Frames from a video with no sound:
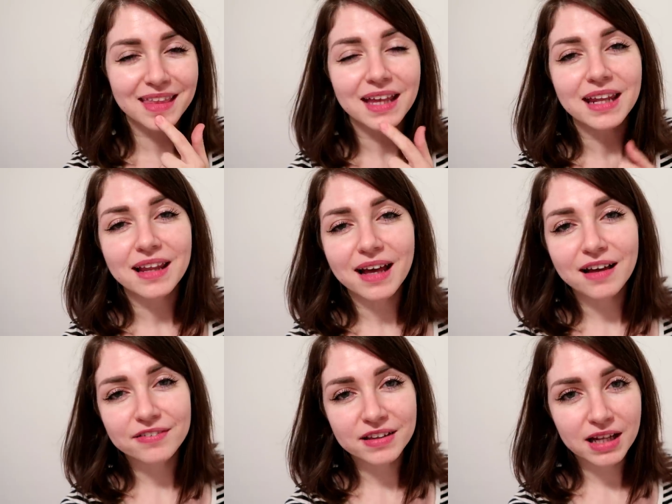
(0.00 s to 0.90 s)
another
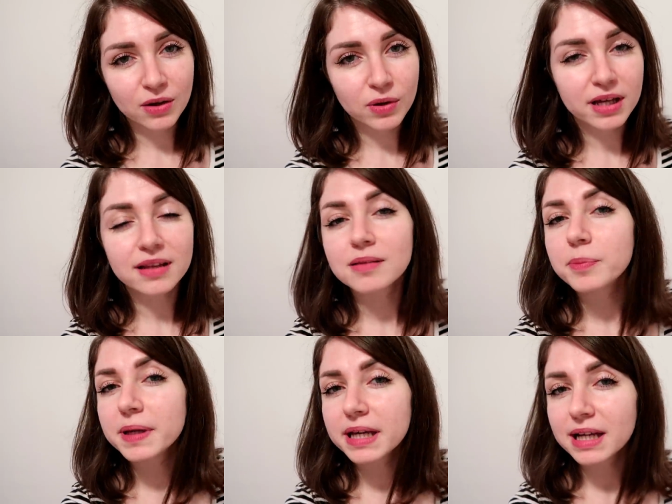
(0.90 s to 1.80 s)
half an hour and a
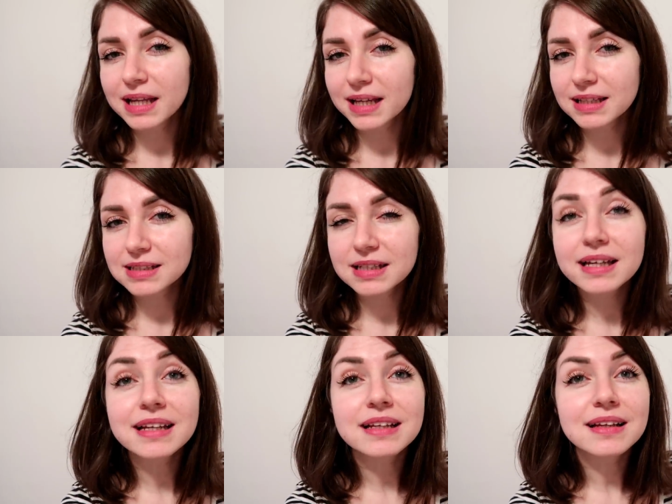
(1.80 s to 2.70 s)
pair later
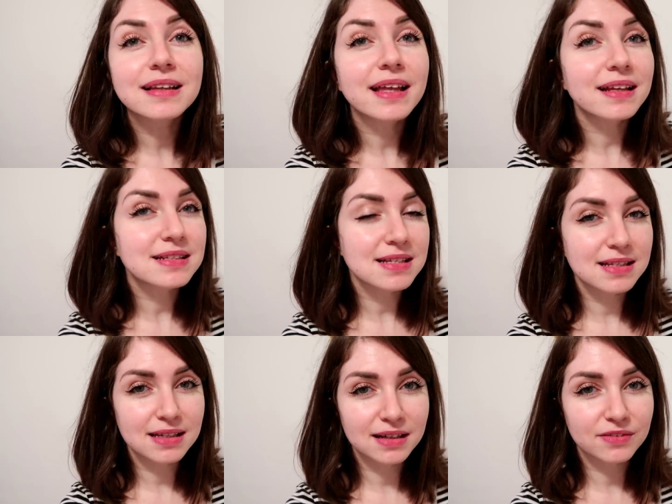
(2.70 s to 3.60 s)
and the
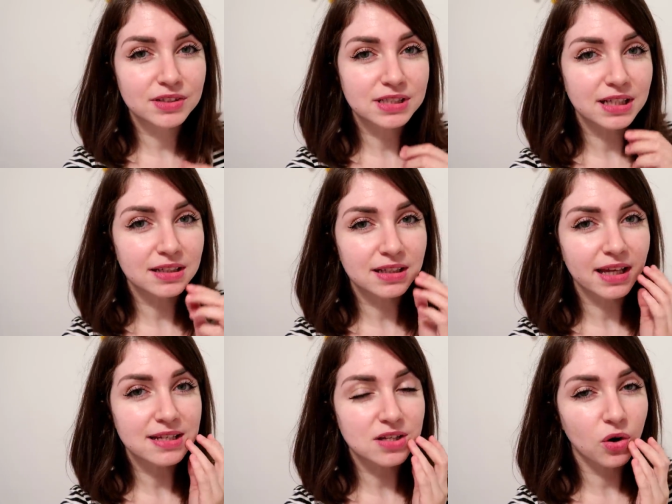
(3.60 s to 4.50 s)
intensity of the tint
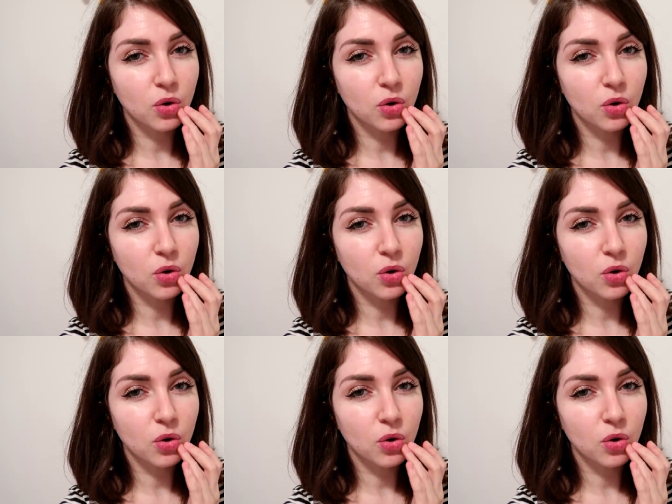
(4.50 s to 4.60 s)
has